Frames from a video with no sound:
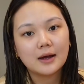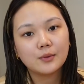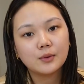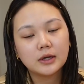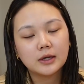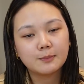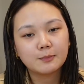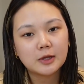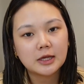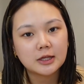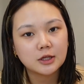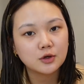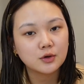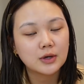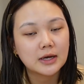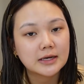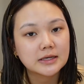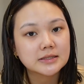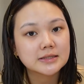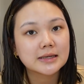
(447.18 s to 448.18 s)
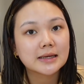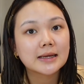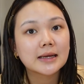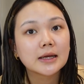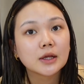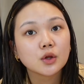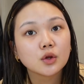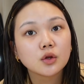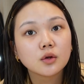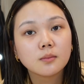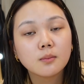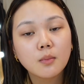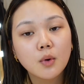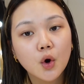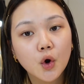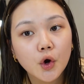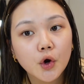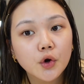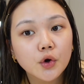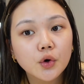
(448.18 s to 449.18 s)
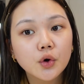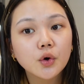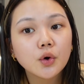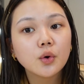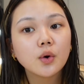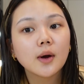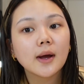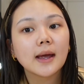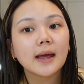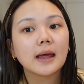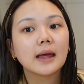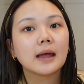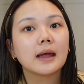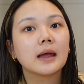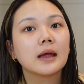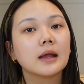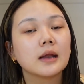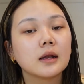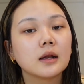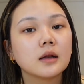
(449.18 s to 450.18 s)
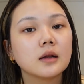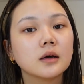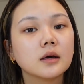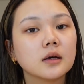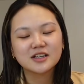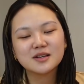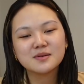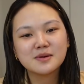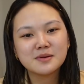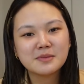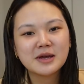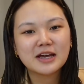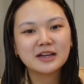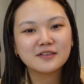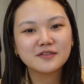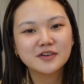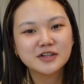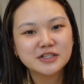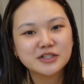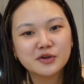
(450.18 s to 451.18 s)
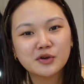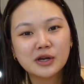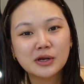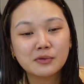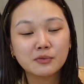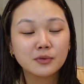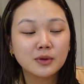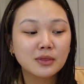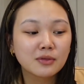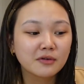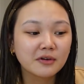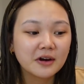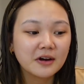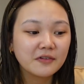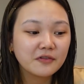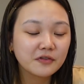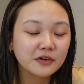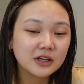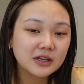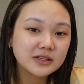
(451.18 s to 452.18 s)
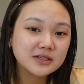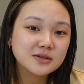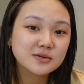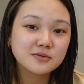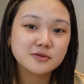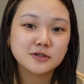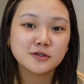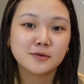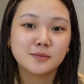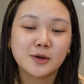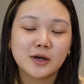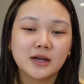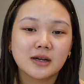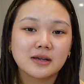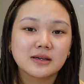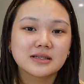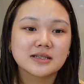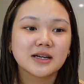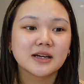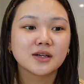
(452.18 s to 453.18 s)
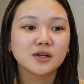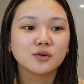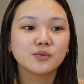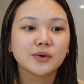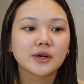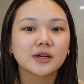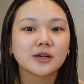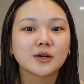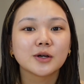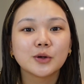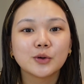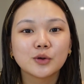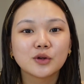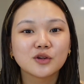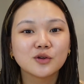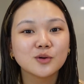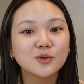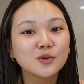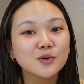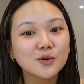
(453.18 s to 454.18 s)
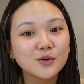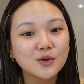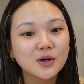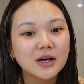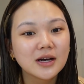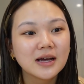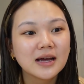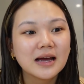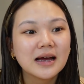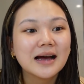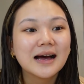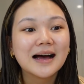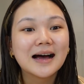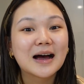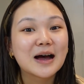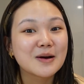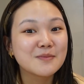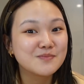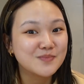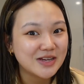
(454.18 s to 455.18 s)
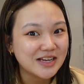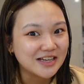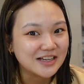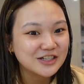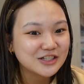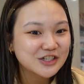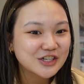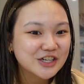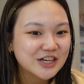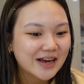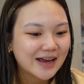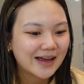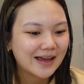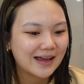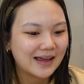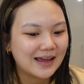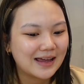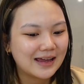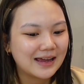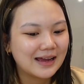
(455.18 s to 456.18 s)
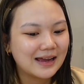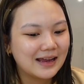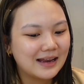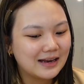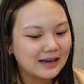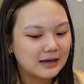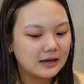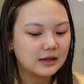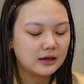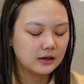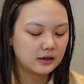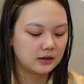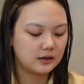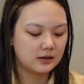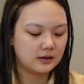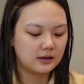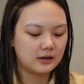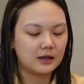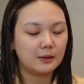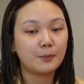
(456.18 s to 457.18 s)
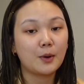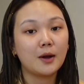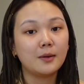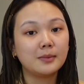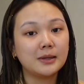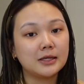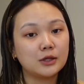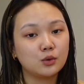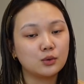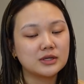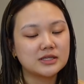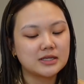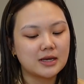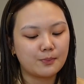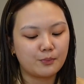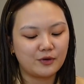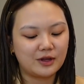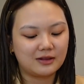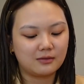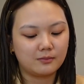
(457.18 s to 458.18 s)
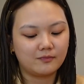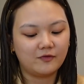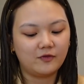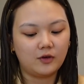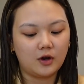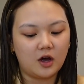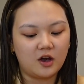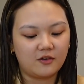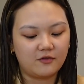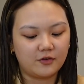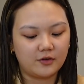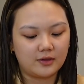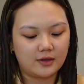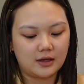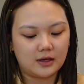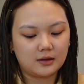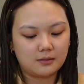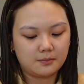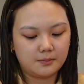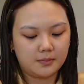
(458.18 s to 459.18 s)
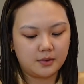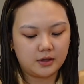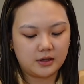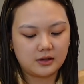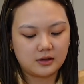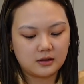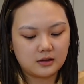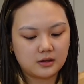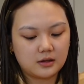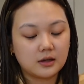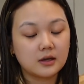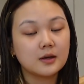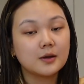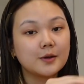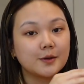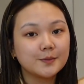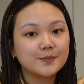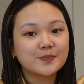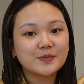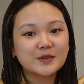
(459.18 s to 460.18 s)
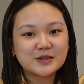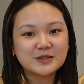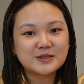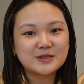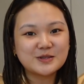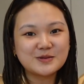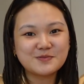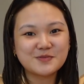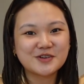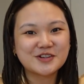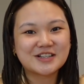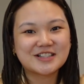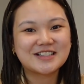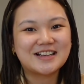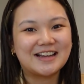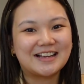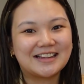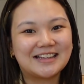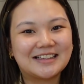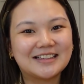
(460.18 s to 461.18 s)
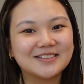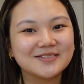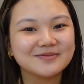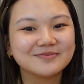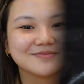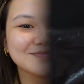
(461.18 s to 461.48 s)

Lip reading: I will update you guys again tomorrow, and it's gonna be my anniversary with the ref really soon, so I'm kind of excited. We're gonna go to a beach and probably do a separate vlog for that, but super exciting.